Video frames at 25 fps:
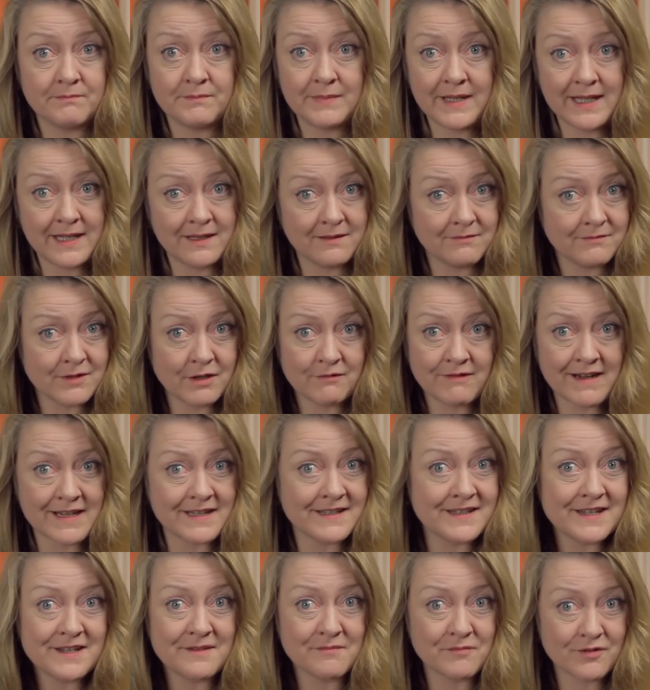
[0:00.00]
being
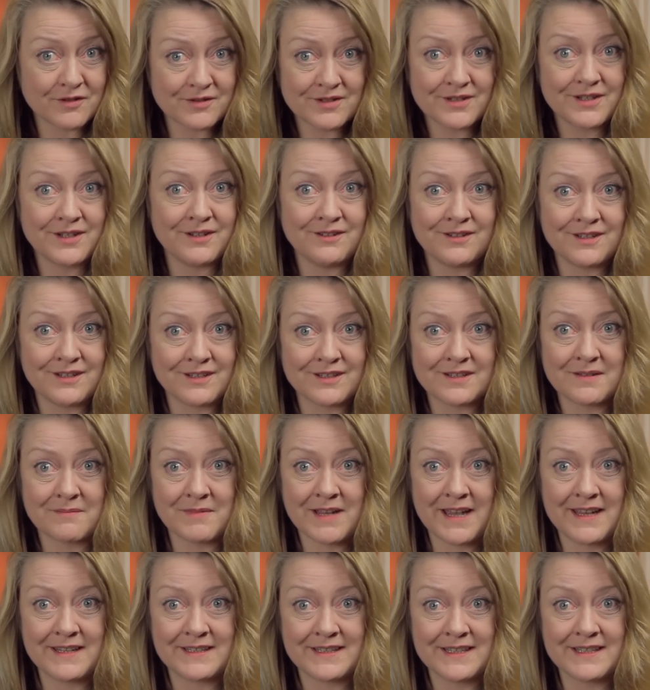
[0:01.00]
arrested and prosecuted in
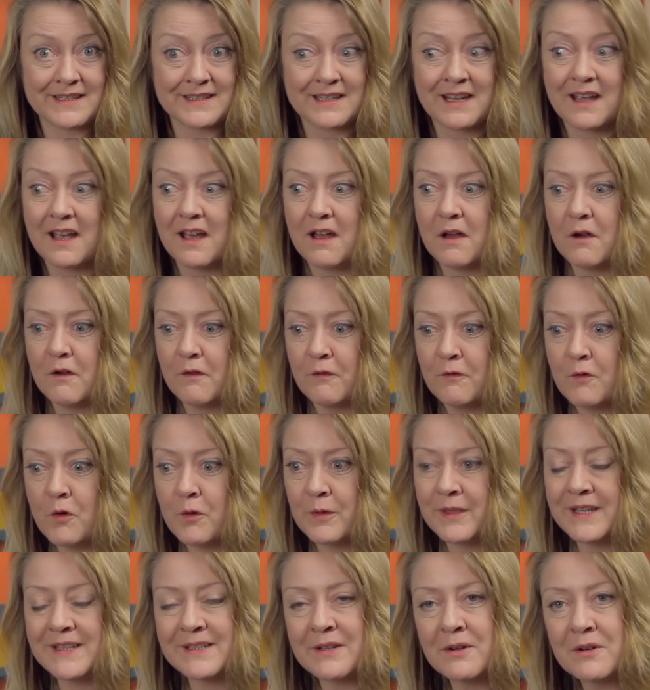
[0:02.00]
some cases
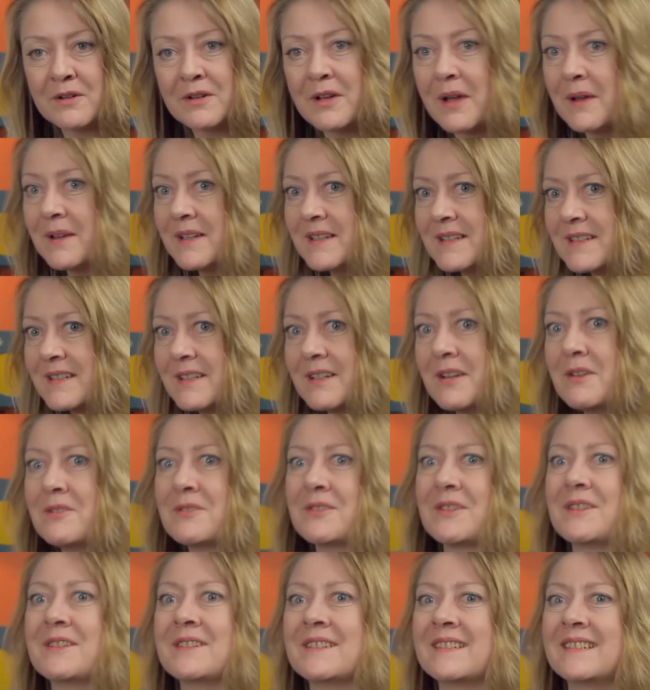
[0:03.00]
for these ongoing
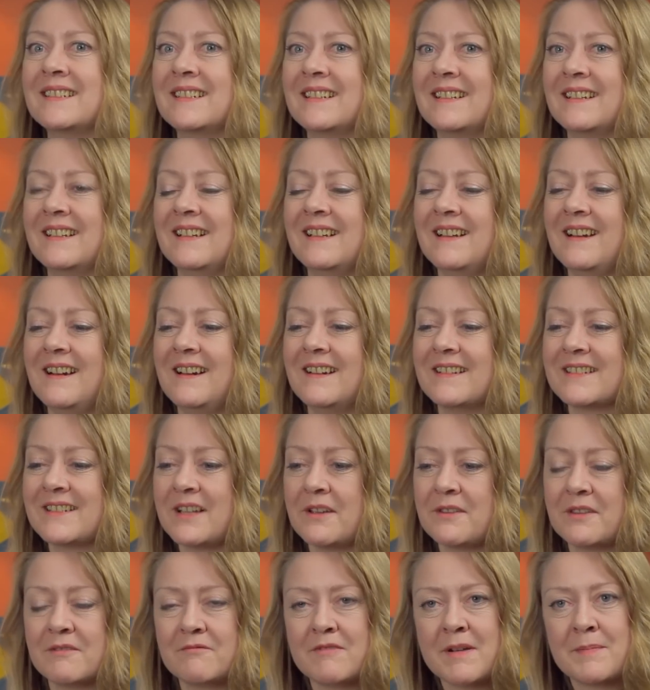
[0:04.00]
disclosures.
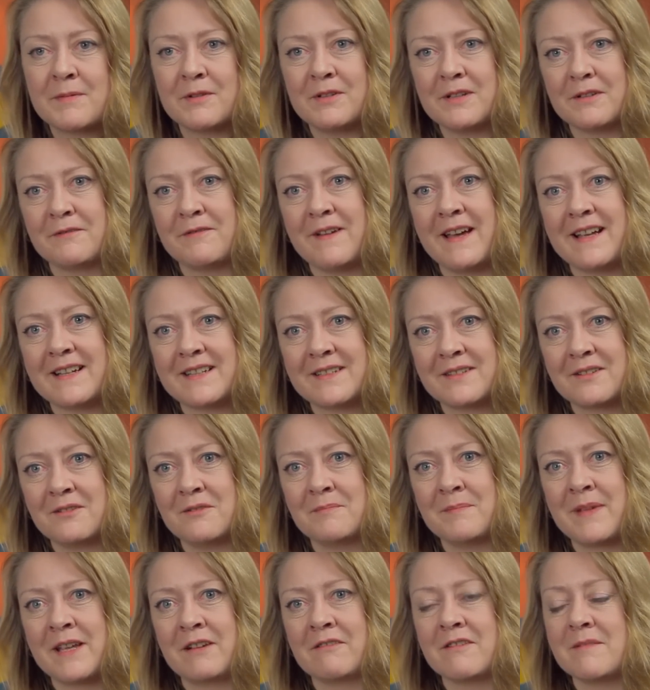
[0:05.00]
So the ripple effect
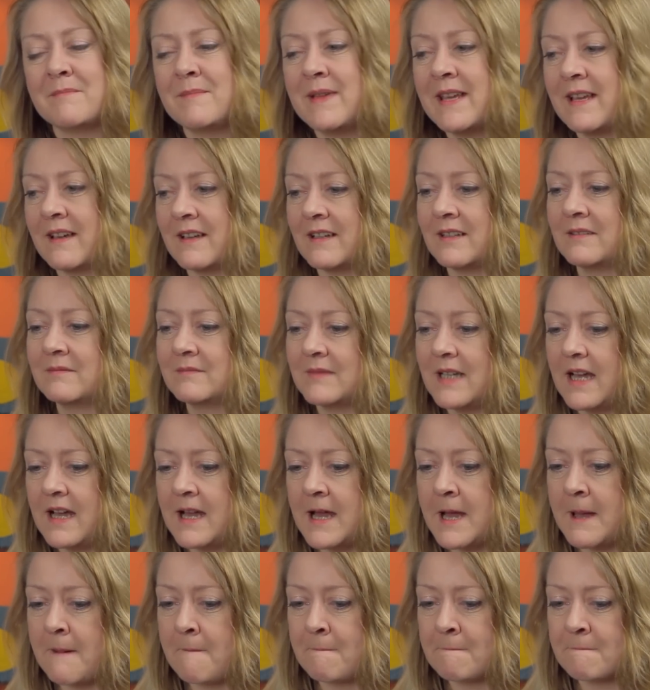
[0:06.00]
got bigger and bigger
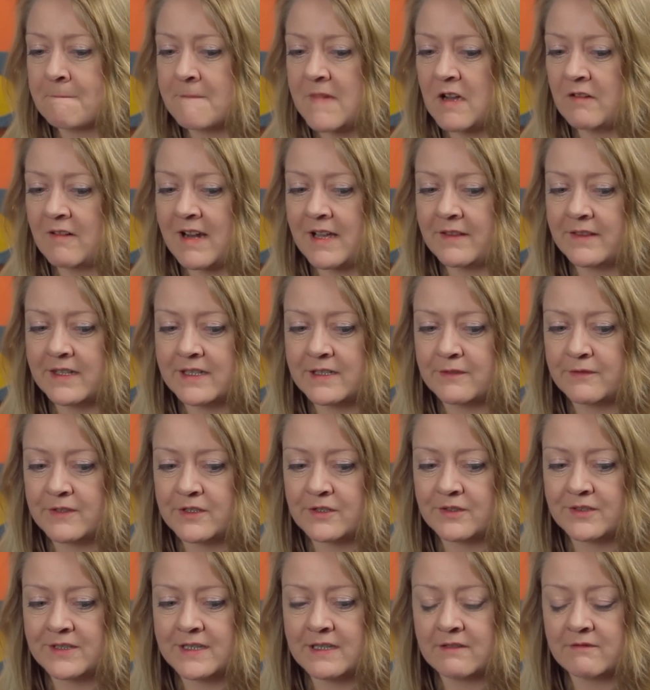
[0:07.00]
around this
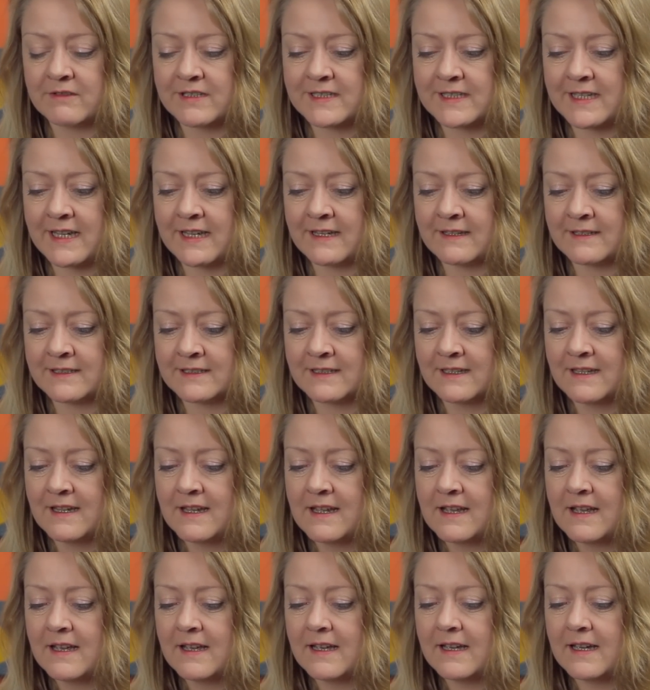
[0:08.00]
official secrets case.
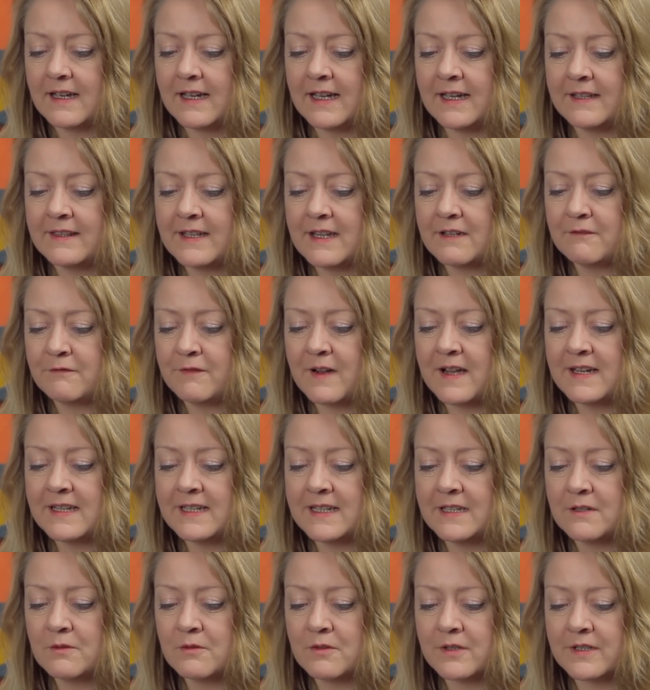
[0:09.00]
And then
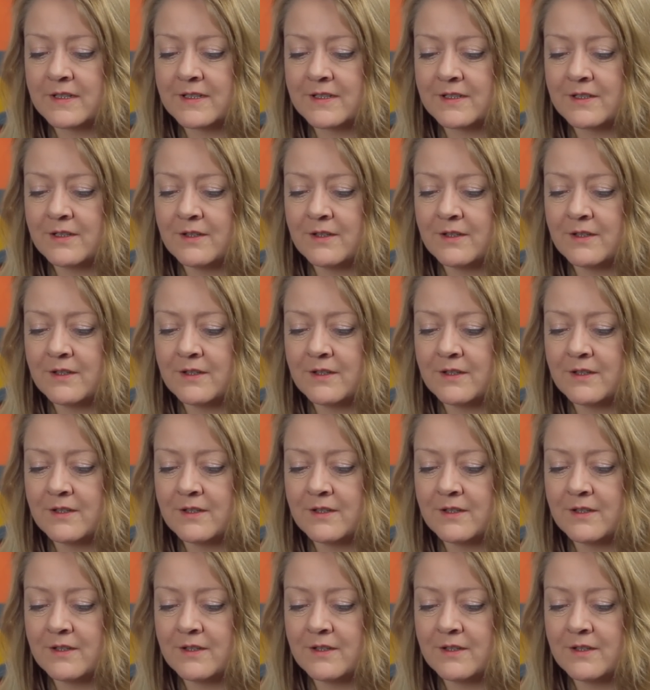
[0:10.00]
finally in August